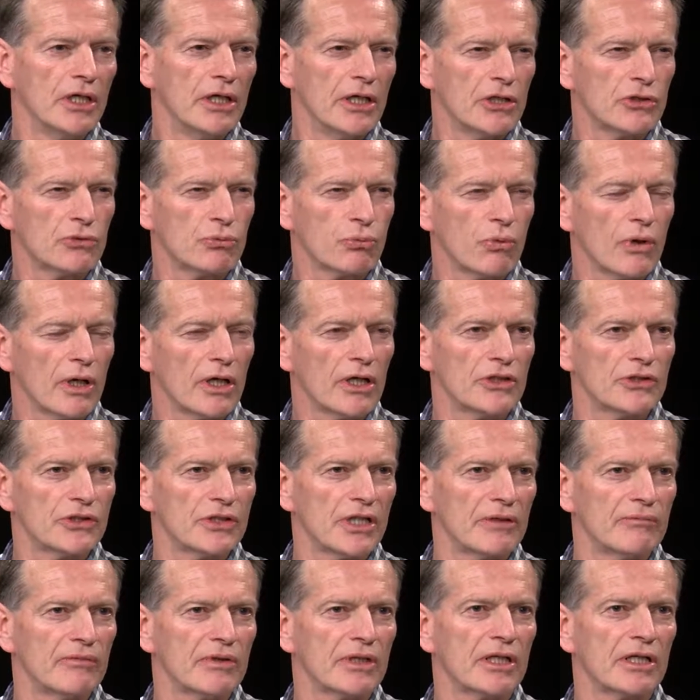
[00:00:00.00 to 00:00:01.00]
as well as
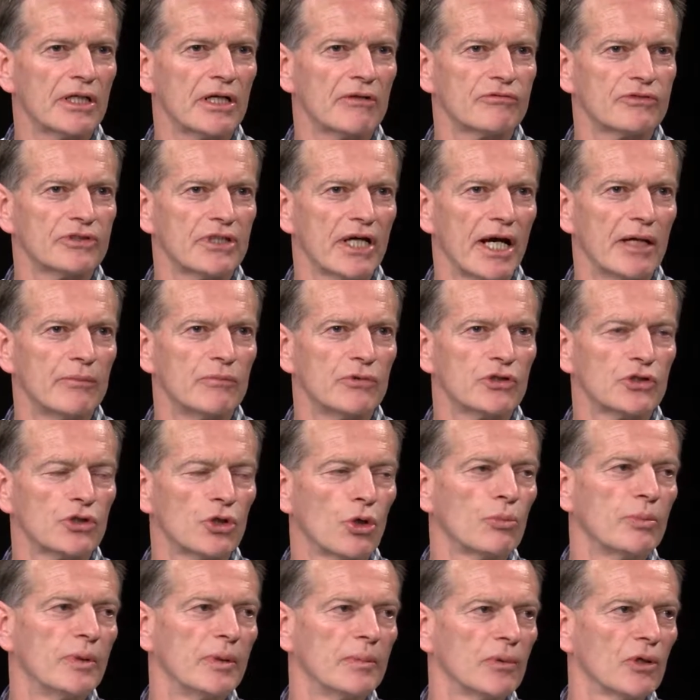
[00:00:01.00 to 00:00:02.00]
having enough time to
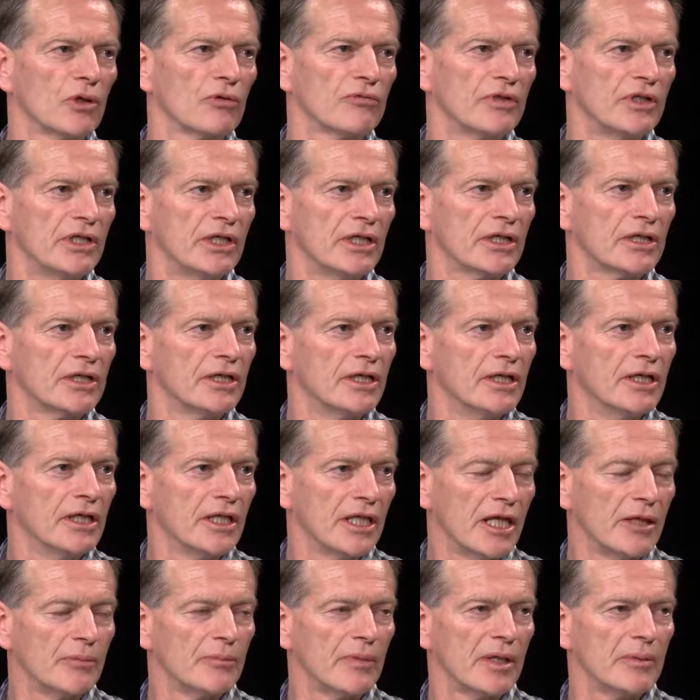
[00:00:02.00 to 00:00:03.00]
show people over here
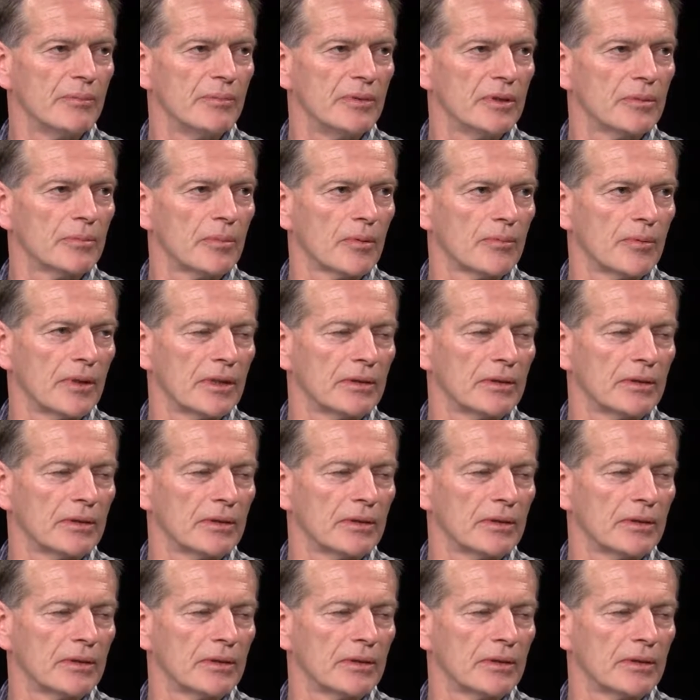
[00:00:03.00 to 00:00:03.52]
they might be a